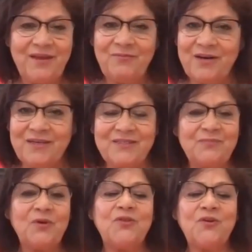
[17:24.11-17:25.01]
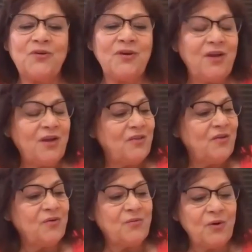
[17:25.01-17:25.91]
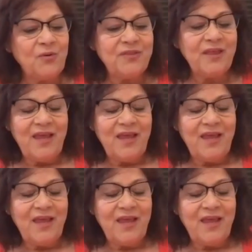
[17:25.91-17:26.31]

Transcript: I want to support their growth,